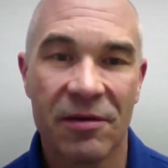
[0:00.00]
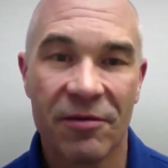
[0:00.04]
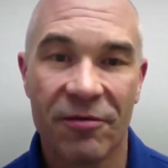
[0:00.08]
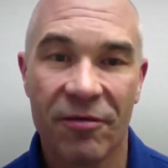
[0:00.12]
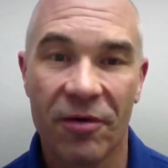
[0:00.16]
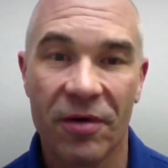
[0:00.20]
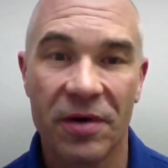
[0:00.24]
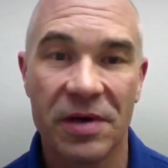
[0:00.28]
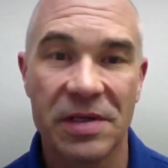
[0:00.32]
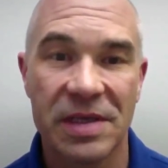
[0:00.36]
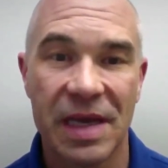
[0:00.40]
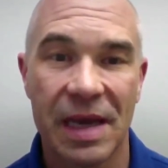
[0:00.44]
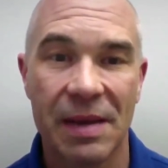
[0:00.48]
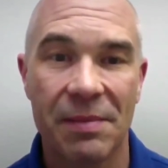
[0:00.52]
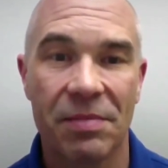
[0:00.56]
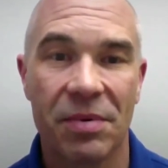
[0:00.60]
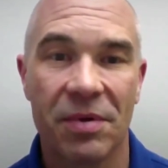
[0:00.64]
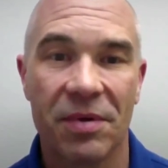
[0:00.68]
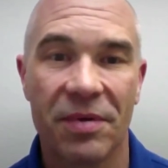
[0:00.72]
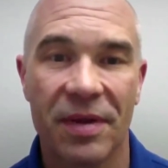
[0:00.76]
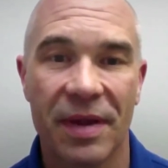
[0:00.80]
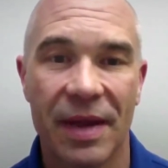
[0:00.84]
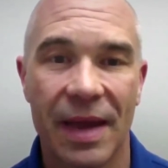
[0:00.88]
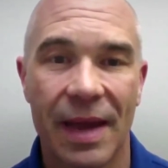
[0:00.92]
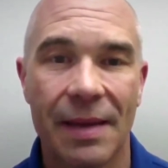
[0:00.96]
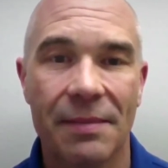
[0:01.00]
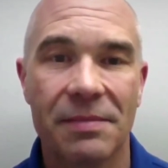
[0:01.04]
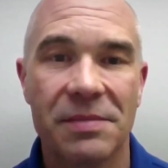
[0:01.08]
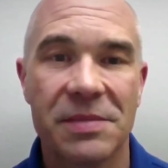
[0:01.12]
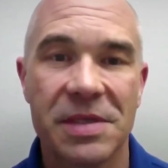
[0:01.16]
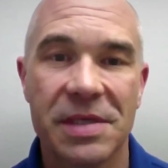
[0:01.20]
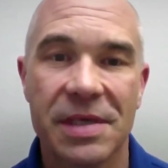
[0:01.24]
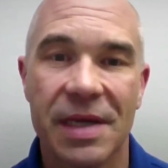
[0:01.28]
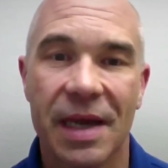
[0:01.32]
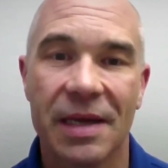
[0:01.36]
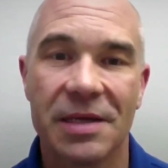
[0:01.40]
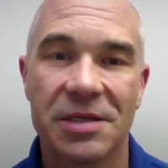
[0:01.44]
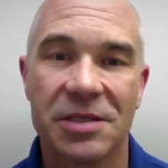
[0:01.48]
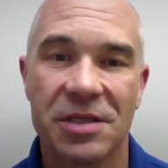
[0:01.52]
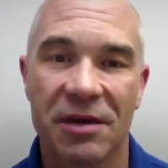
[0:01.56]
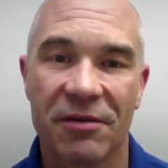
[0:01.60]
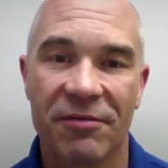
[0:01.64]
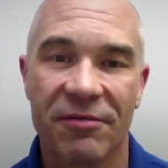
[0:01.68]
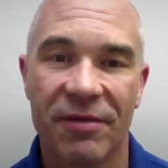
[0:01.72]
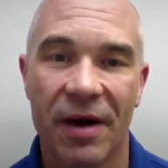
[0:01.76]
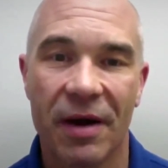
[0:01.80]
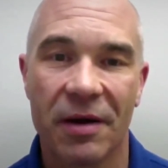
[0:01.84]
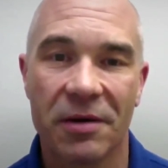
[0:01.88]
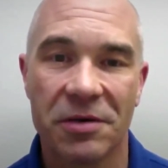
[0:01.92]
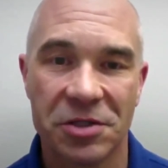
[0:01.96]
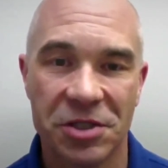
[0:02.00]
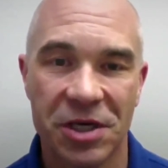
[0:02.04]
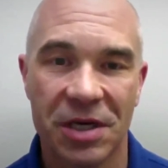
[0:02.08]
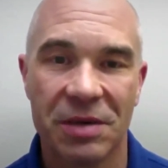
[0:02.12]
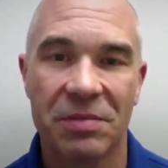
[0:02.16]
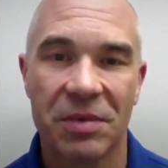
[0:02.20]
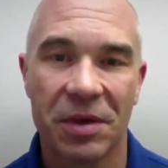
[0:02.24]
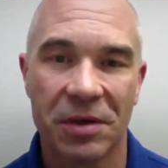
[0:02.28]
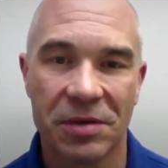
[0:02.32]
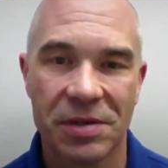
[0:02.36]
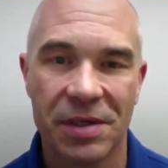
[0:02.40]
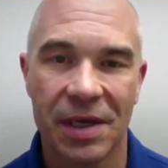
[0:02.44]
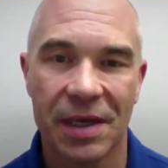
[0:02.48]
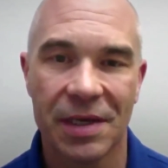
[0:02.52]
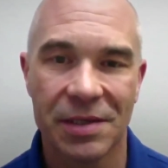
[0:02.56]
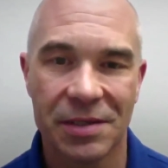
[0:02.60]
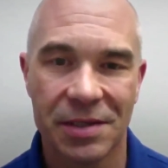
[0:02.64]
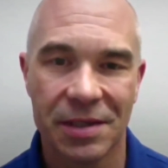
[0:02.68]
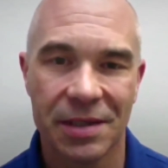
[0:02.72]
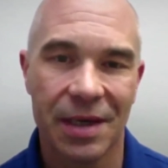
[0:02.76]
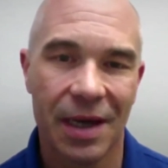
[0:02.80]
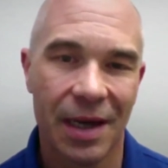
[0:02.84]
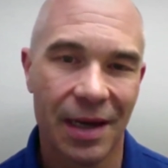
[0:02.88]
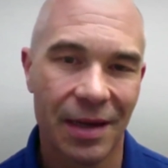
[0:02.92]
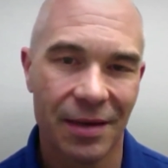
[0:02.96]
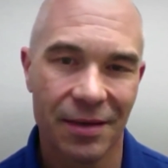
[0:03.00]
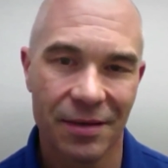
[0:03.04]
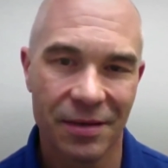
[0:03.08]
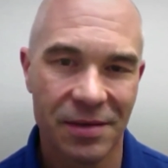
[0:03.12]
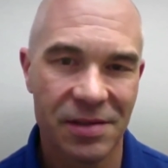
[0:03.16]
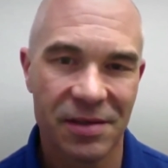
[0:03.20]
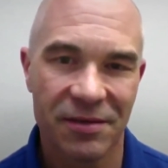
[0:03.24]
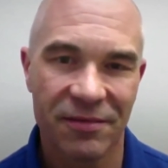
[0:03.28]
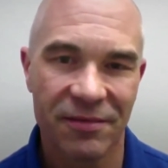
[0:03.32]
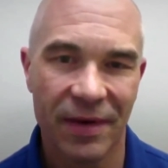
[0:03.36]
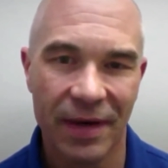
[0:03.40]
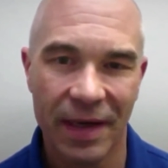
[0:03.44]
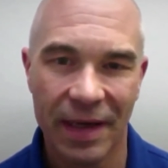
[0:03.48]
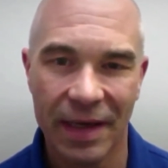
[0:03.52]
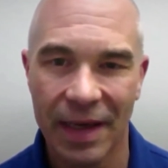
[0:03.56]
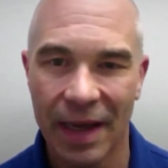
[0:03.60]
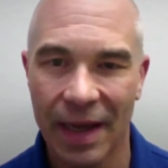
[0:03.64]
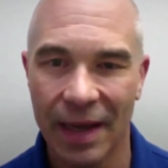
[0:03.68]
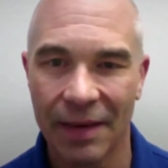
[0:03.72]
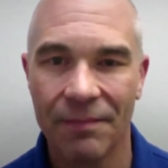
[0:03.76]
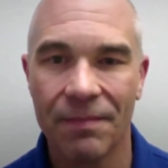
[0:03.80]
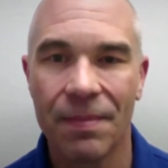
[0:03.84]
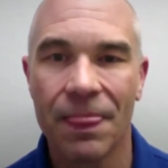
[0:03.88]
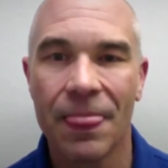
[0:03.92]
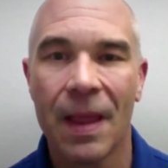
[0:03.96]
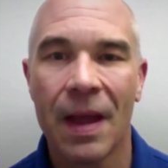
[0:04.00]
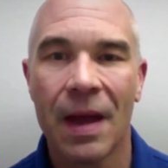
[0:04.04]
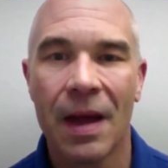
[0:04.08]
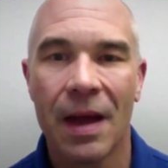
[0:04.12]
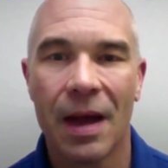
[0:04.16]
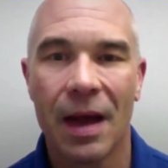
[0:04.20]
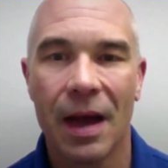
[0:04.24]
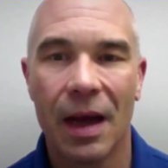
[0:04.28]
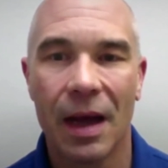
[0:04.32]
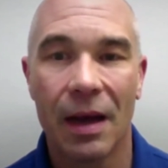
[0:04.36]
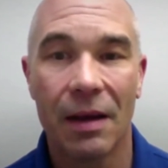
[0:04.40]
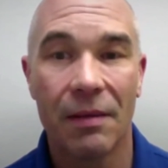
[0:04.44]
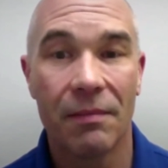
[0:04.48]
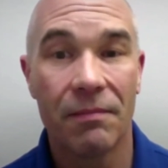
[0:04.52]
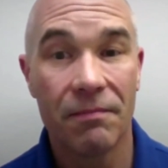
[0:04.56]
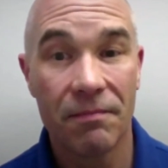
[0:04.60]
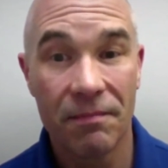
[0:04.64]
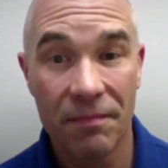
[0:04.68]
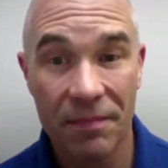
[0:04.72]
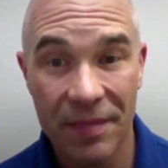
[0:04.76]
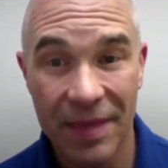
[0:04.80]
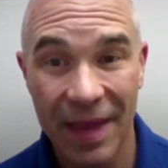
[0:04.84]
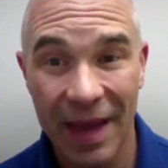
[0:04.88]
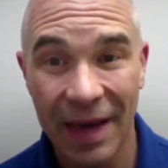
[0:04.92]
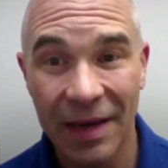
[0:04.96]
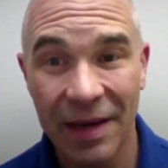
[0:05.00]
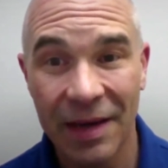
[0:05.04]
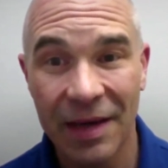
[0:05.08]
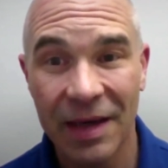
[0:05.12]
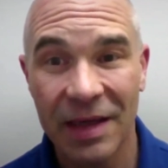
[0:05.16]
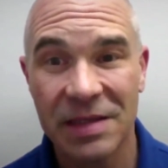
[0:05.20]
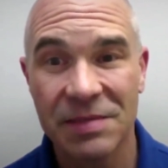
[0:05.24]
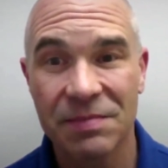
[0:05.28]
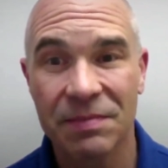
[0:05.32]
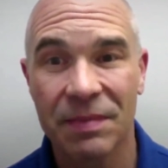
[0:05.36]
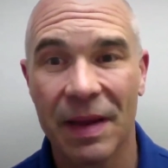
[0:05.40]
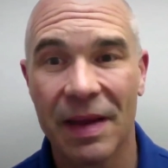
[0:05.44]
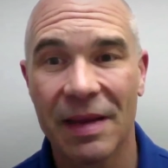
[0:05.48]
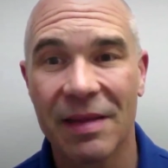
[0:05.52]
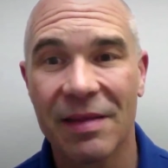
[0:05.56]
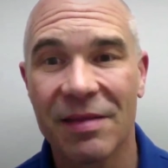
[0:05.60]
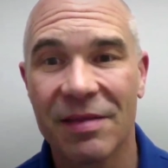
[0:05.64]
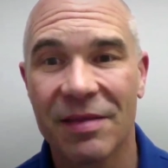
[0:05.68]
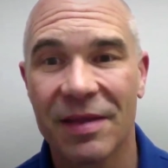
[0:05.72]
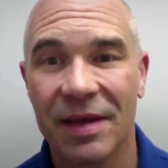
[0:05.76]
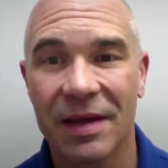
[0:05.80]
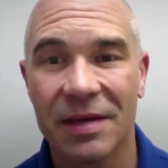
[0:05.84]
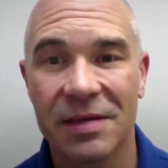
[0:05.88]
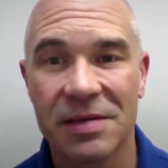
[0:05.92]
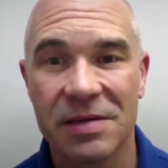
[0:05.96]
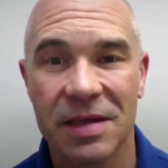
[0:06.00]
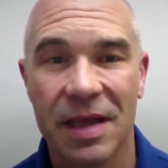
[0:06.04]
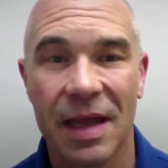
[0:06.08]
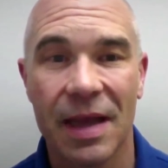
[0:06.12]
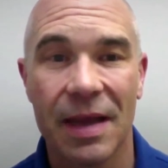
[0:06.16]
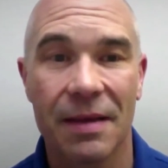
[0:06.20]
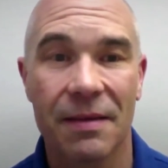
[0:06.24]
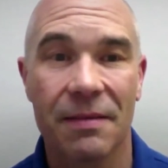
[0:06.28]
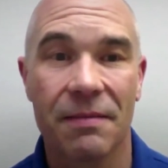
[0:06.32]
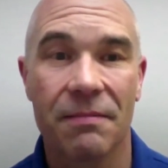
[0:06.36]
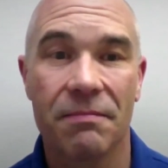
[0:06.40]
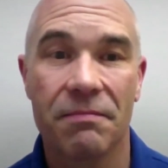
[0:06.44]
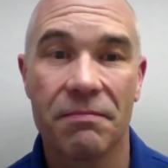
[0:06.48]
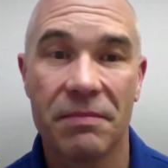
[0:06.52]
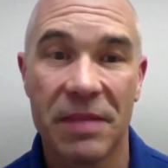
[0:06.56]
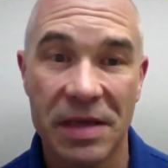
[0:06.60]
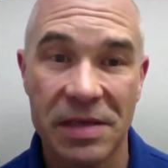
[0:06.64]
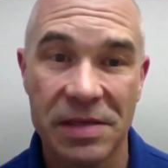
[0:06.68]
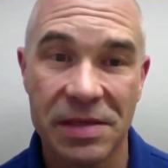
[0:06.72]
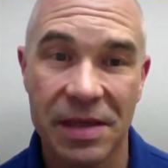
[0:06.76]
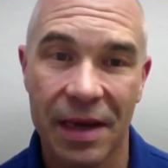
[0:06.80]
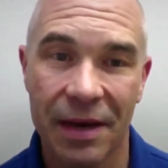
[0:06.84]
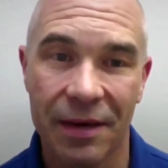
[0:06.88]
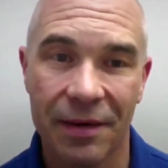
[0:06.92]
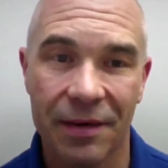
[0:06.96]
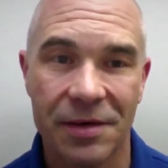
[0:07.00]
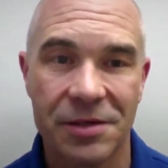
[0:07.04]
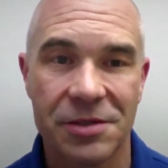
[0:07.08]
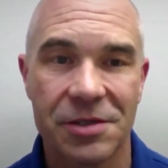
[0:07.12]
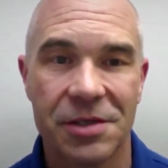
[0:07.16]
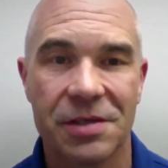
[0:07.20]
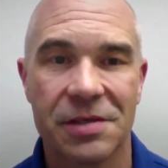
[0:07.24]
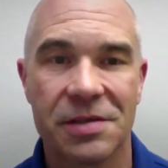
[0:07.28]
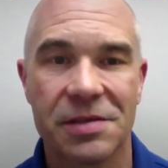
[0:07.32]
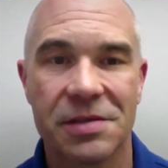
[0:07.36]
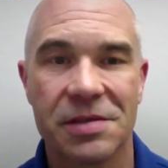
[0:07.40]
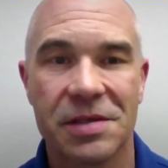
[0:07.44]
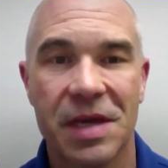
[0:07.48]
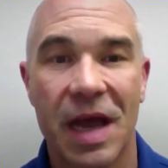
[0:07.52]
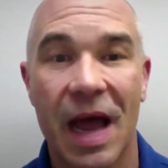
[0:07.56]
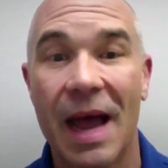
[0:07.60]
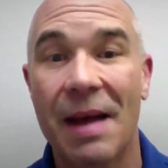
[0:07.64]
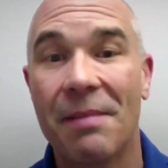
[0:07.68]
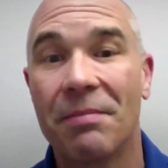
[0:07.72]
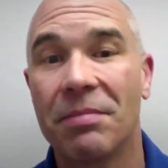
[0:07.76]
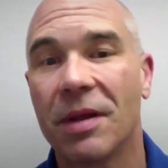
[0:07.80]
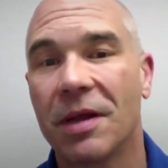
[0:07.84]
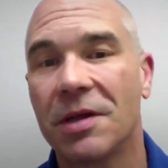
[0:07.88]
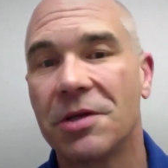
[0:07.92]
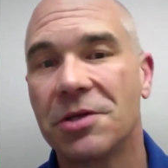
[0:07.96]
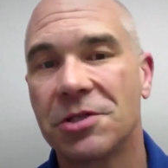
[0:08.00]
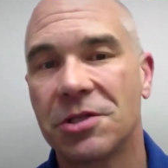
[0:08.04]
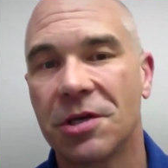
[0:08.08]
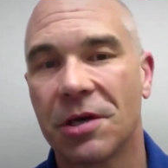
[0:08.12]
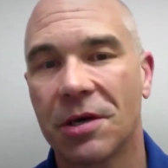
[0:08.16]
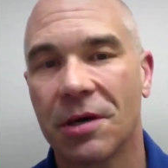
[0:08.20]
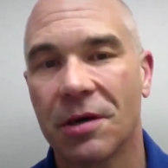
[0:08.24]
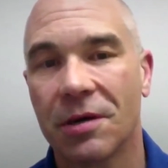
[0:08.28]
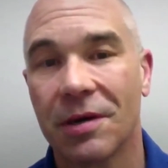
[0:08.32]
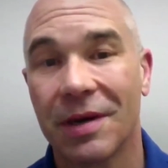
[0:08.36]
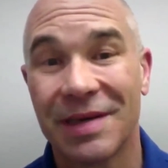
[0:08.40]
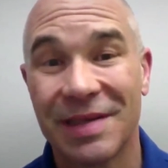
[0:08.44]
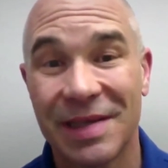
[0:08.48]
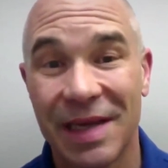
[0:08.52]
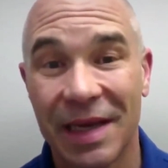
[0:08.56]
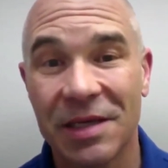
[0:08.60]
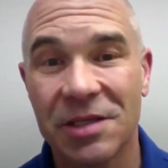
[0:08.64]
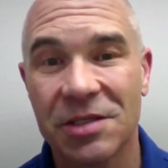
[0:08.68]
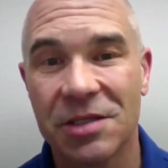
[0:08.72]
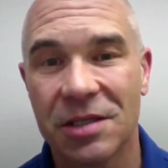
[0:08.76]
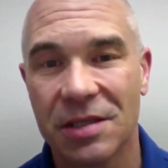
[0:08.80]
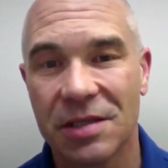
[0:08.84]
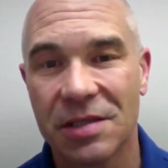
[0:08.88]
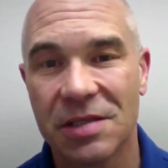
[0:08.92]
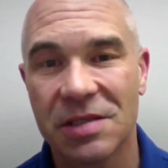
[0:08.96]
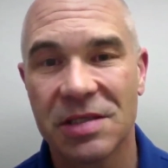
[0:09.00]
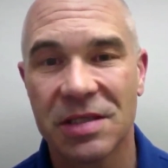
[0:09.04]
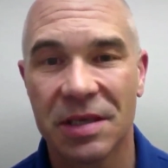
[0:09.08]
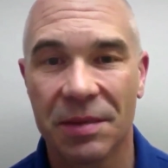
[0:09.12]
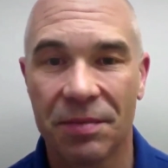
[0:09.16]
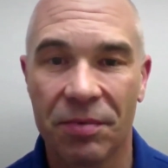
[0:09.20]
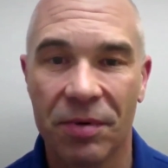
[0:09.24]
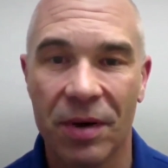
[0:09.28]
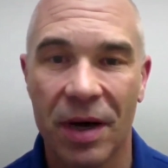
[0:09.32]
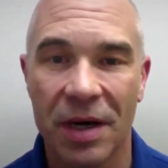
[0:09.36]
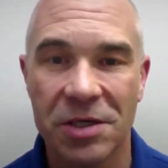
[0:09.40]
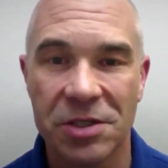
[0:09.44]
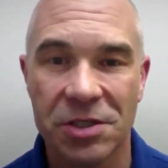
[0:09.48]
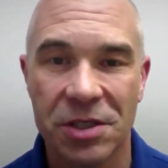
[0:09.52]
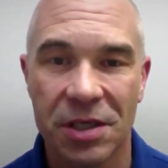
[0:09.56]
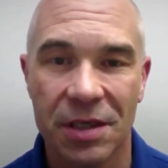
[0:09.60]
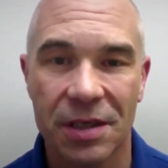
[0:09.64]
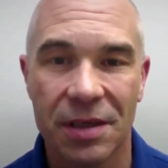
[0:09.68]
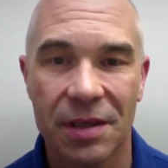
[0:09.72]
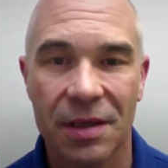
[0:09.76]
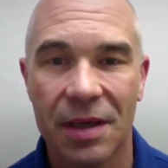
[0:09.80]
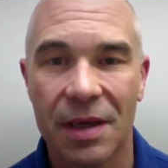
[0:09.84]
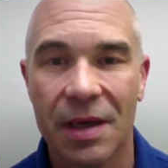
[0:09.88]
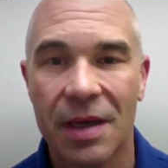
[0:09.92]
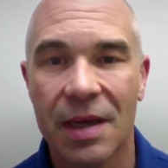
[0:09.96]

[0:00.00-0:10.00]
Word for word: For example, the MTHFR gene mutation, I know it's a funny name, that can explain things like miscarriages, high blood sugar, addictions, depression,